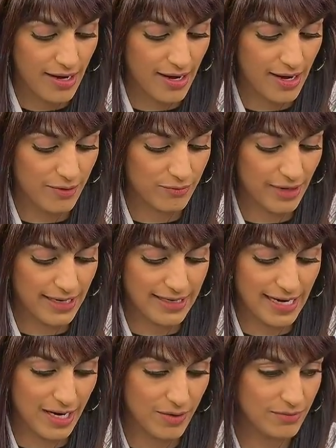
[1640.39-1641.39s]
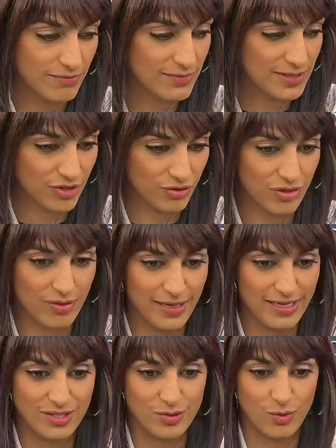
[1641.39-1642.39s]
Uh, right now, Central
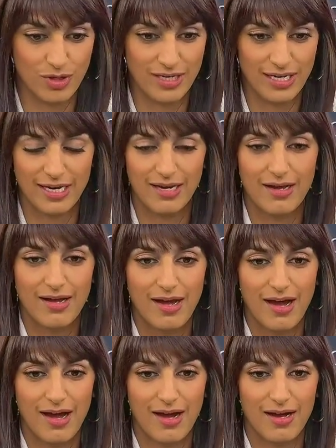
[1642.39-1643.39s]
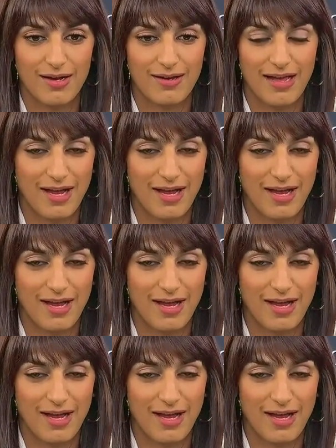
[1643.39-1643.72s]
Command is working uh,